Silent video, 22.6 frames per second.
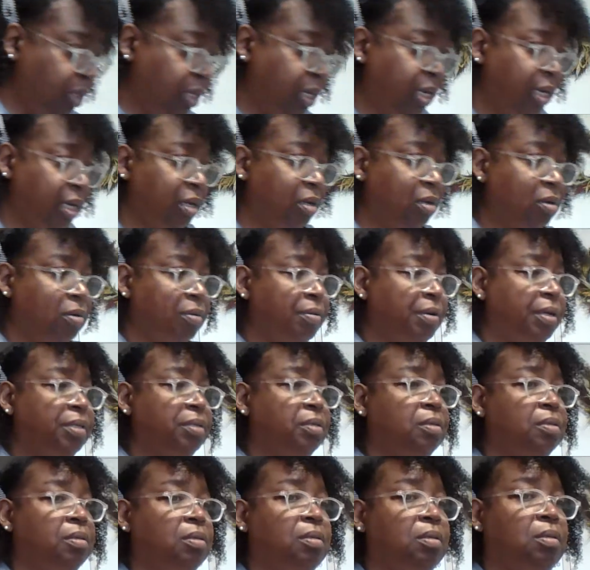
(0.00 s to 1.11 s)
that. All right,
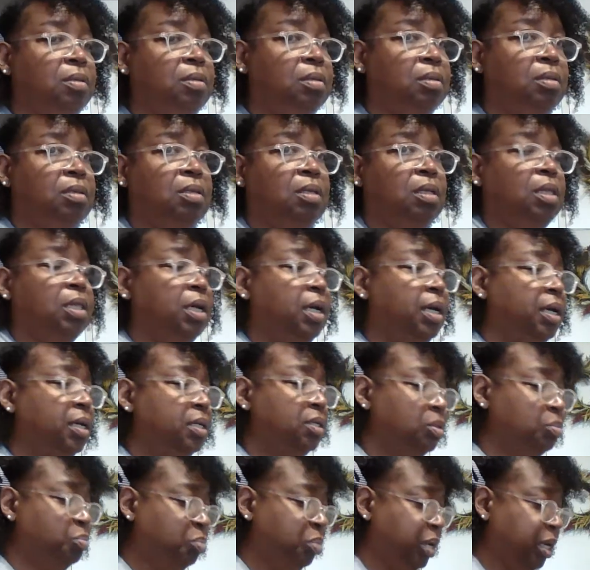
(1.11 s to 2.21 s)
so this is the
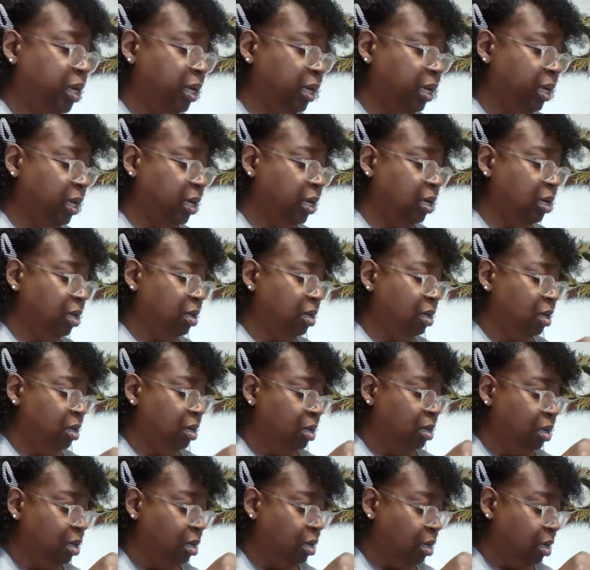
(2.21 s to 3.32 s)
last bag
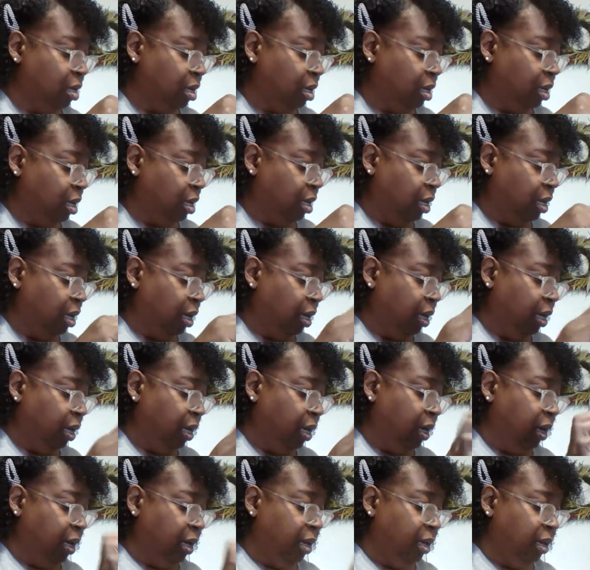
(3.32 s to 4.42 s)

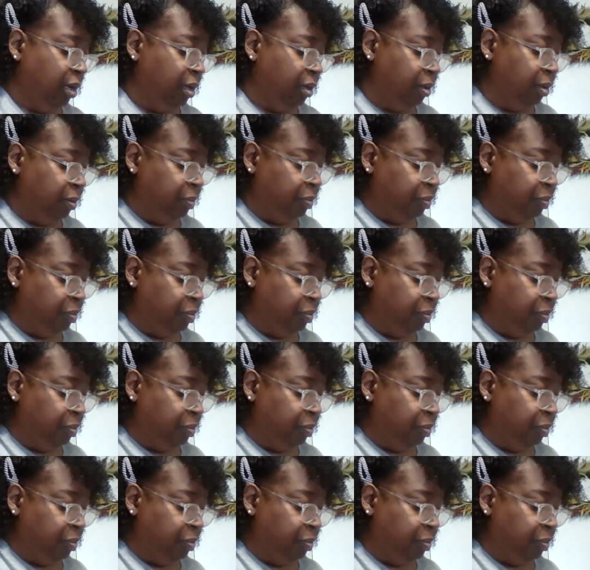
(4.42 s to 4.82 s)
and